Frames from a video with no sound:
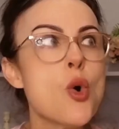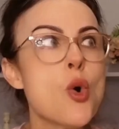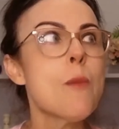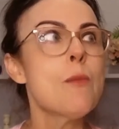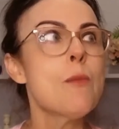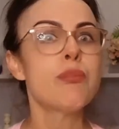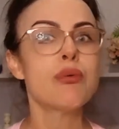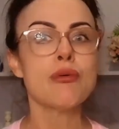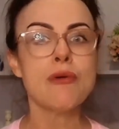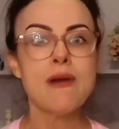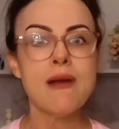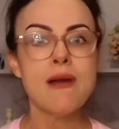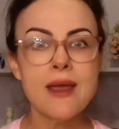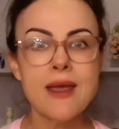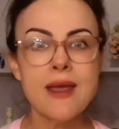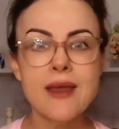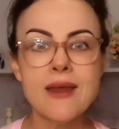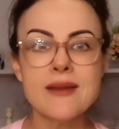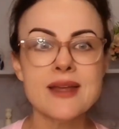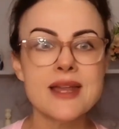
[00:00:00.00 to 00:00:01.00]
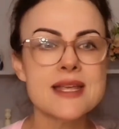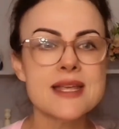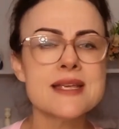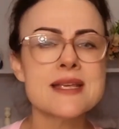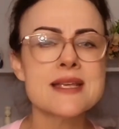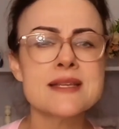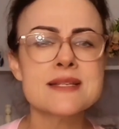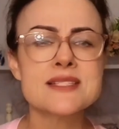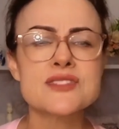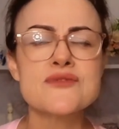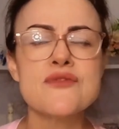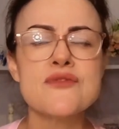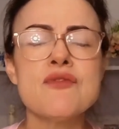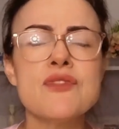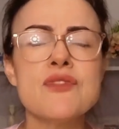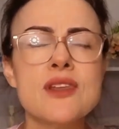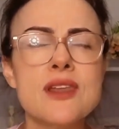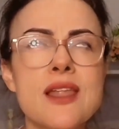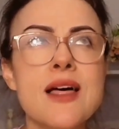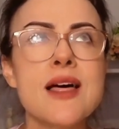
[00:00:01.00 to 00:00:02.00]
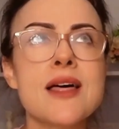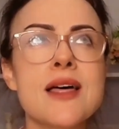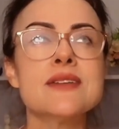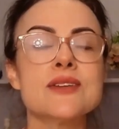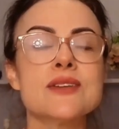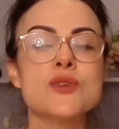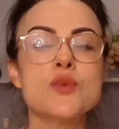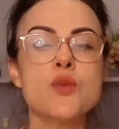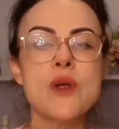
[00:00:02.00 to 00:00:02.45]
brain is flooded